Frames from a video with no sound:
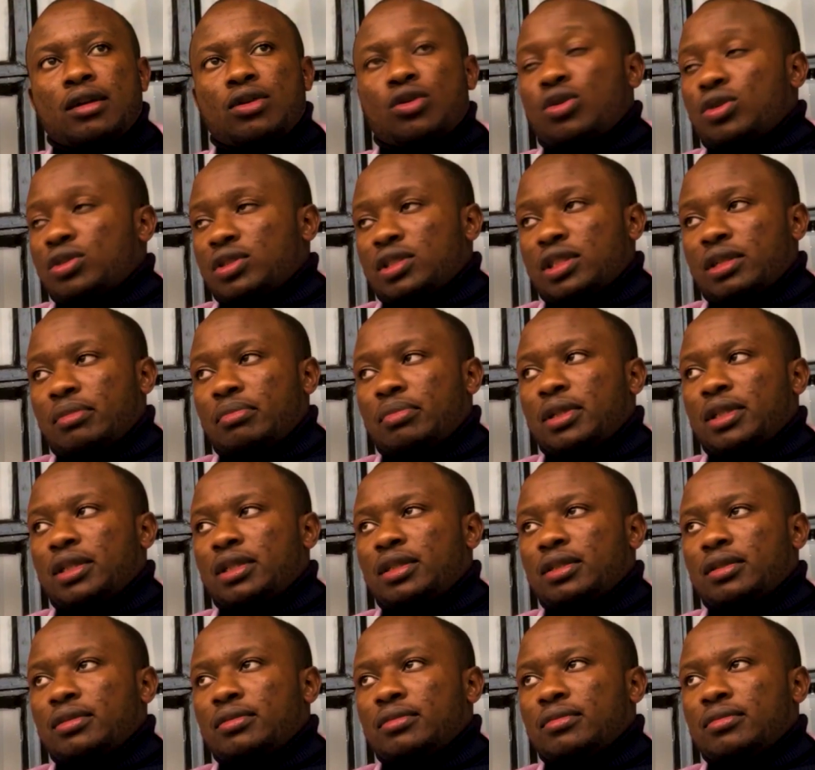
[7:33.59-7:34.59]

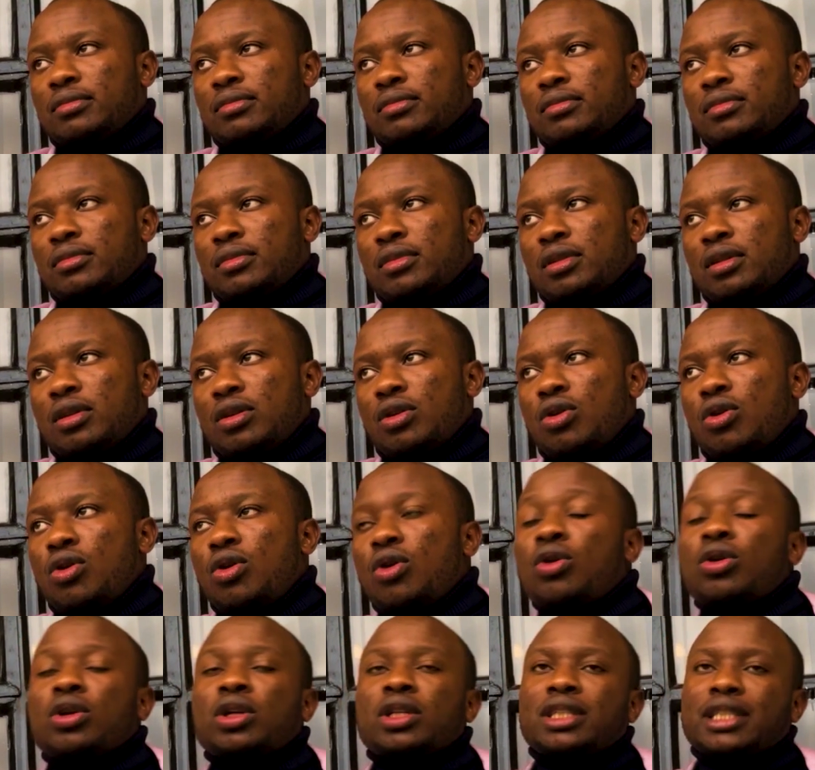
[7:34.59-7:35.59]
concepts,
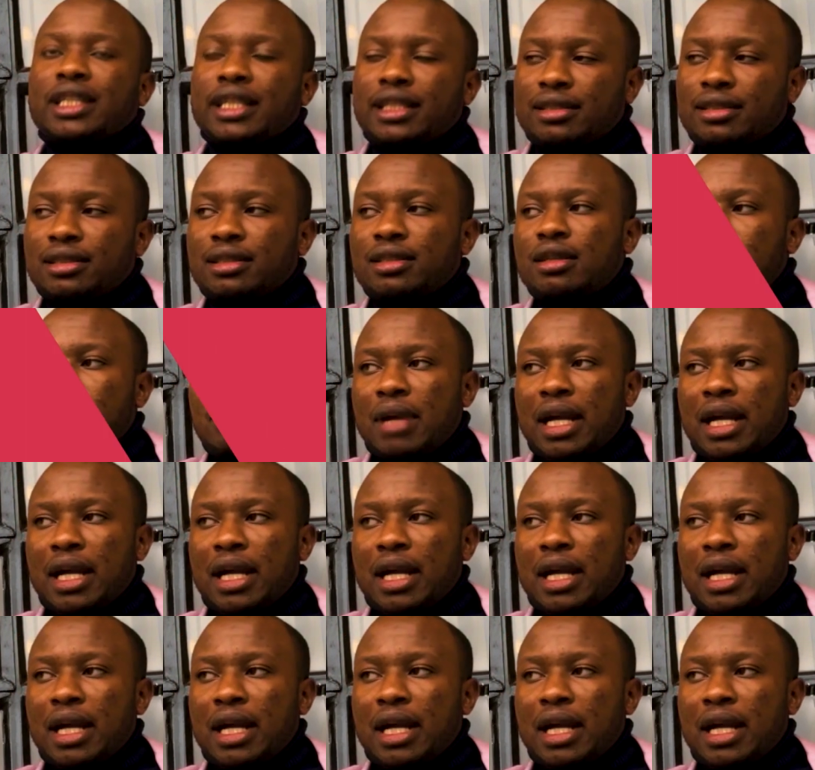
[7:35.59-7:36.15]
or test the